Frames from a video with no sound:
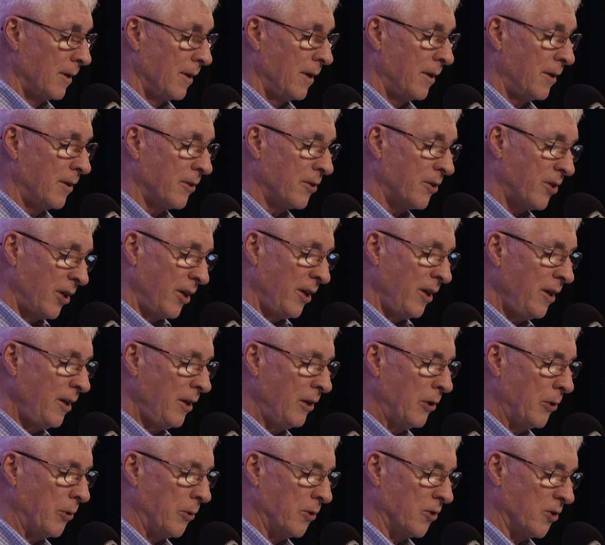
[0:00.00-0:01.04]
It is
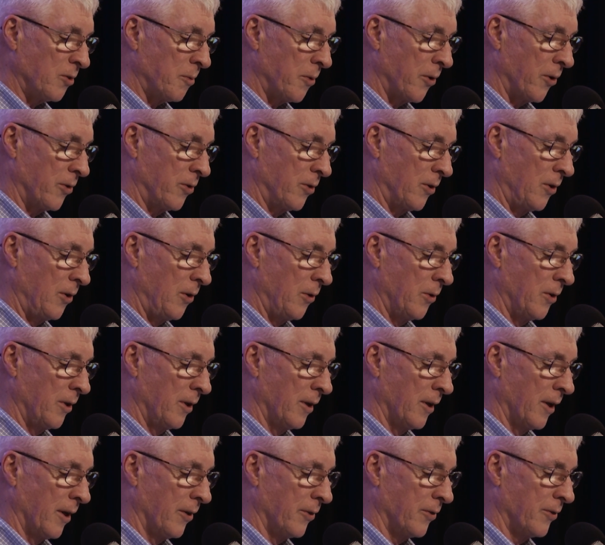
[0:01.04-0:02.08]
he who is
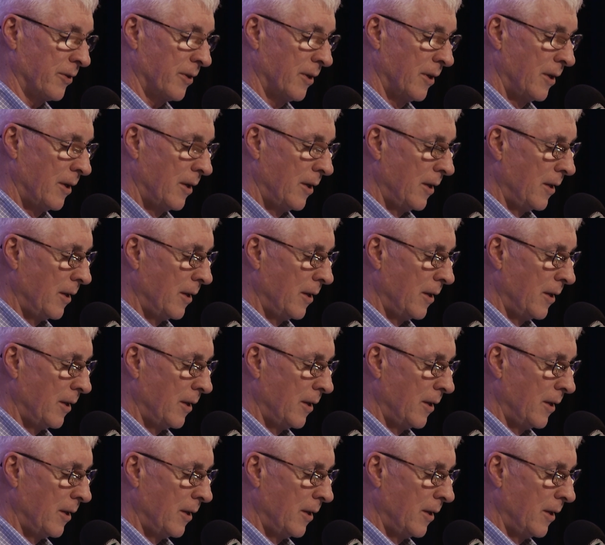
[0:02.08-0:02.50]
persecuting us.